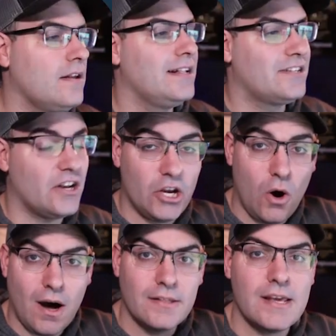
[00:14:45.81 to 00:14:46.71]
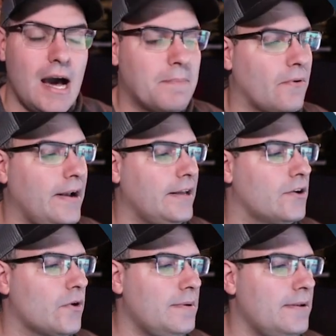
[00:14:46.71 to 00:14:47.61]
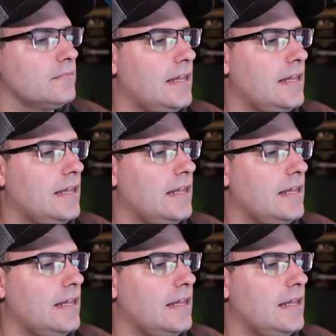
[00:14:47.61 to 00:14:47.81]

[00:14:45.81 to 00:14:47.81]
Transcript: It's going to go on the operating agreement